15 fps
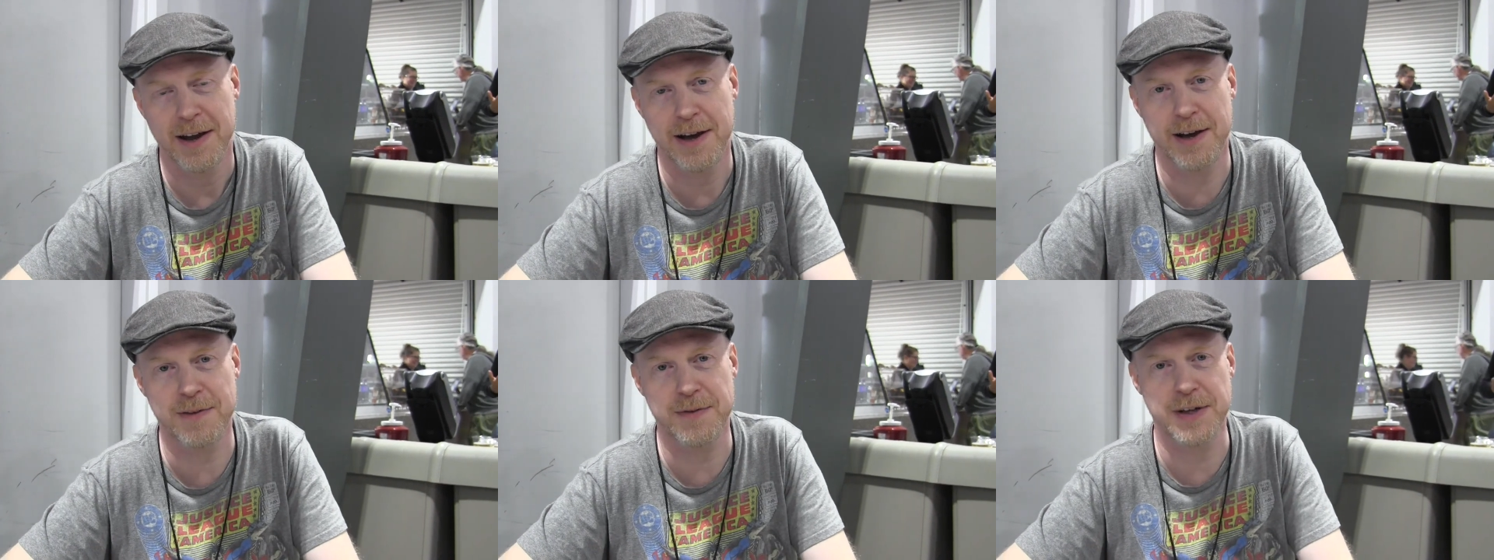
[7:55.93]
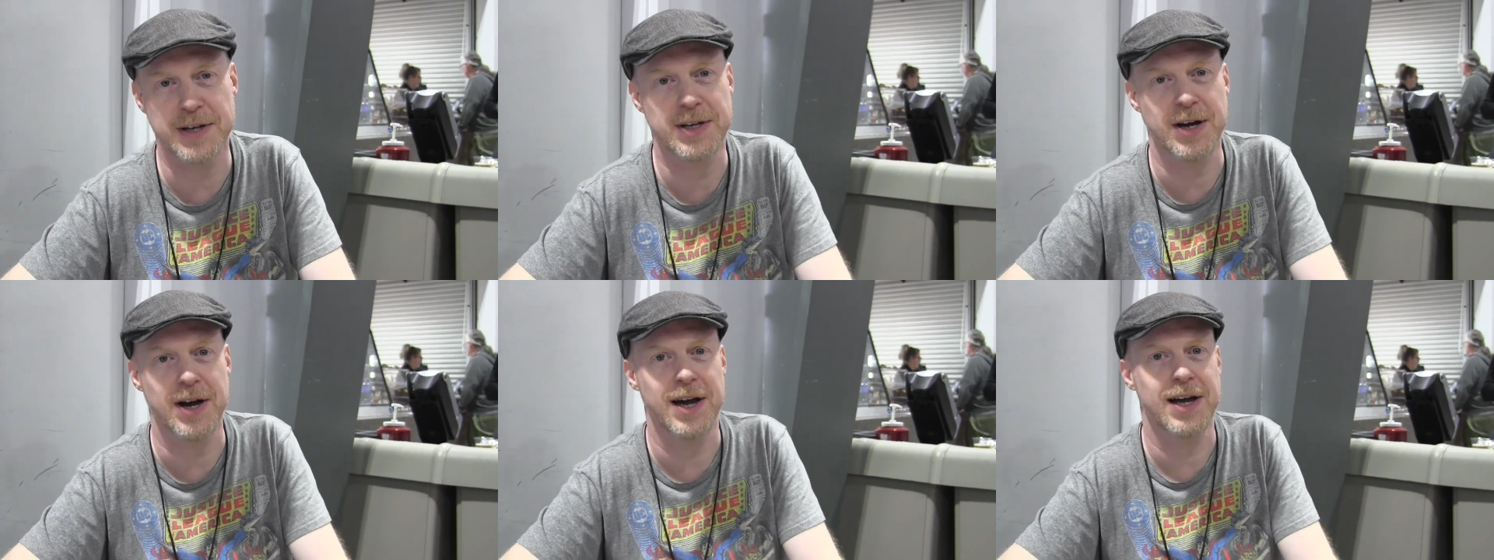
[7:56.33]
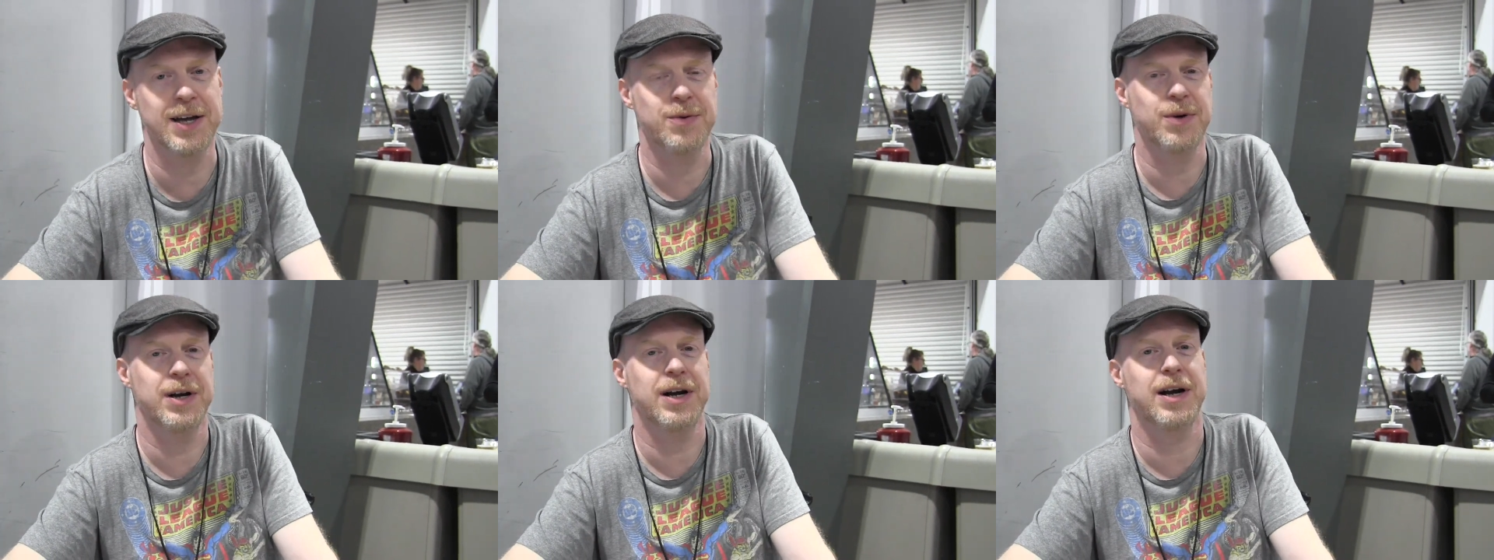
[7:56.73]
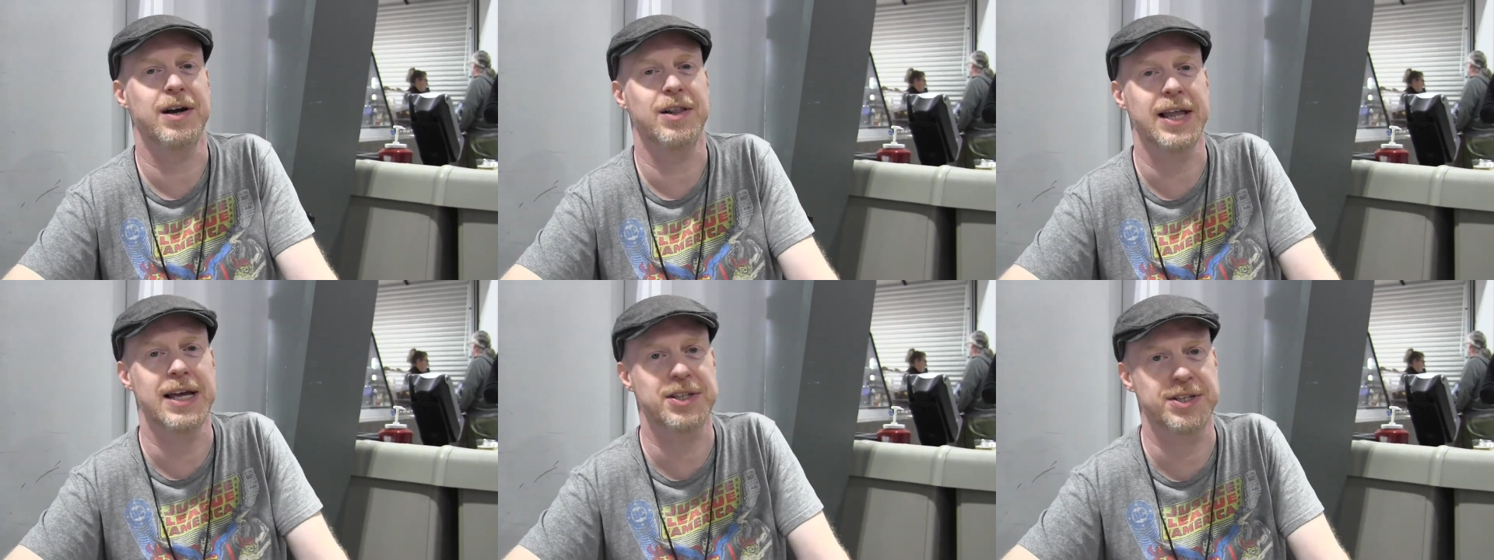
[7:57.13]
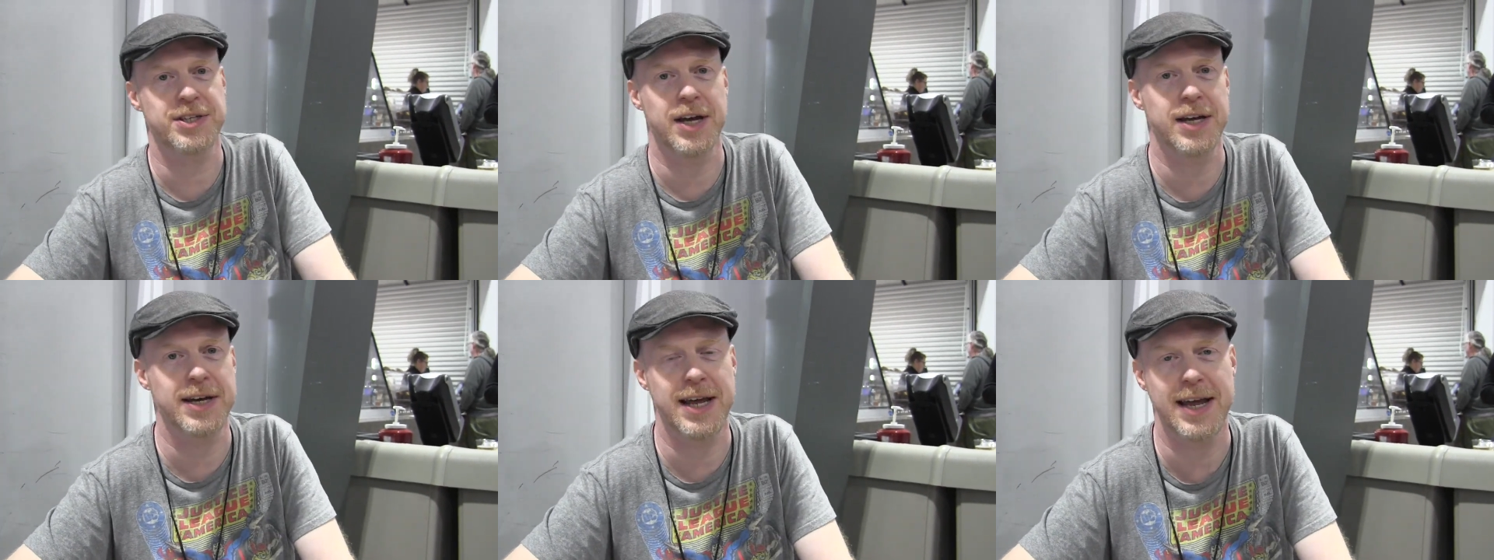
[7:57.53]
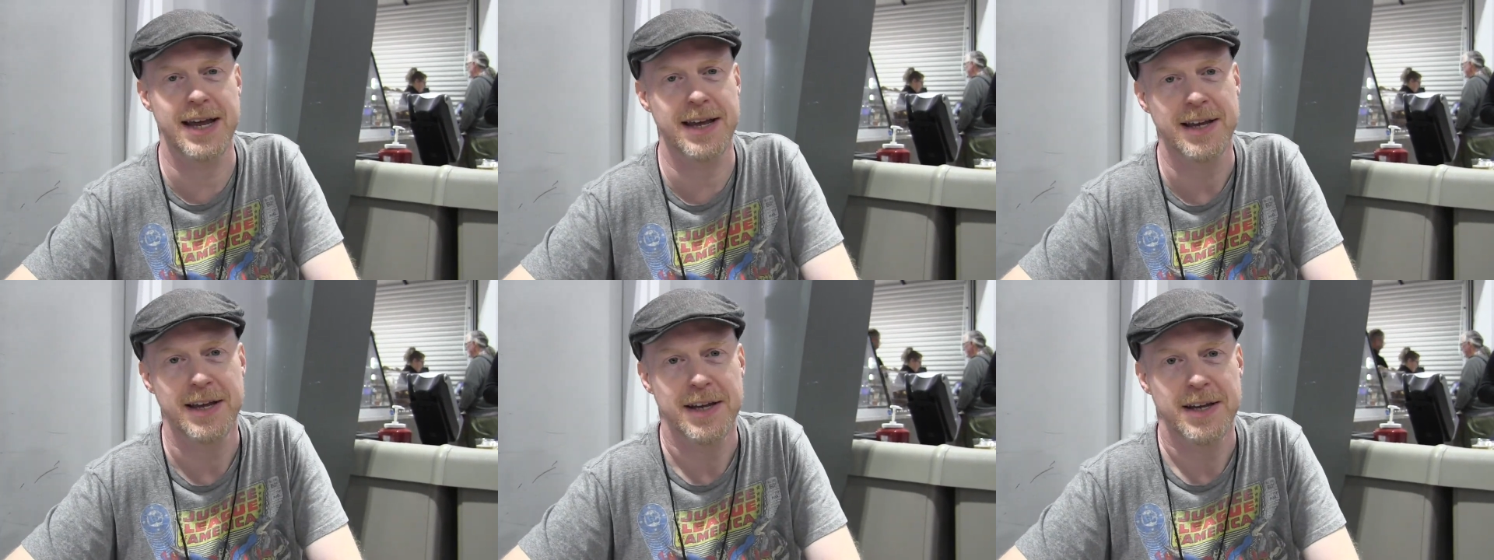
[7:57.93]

of the con. We're here at late Sunday.